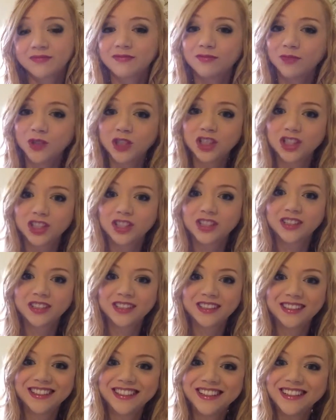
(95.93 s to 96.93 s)
which,
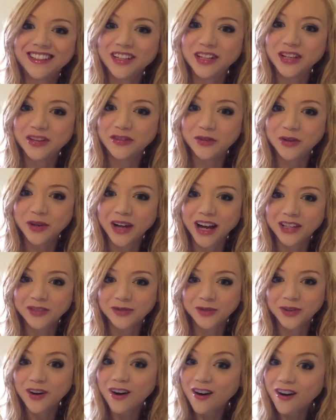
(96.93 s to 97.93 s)
if you
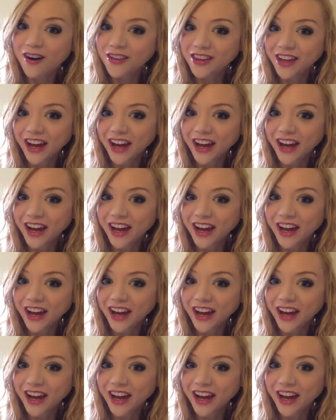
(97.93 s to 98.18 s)
guys recall,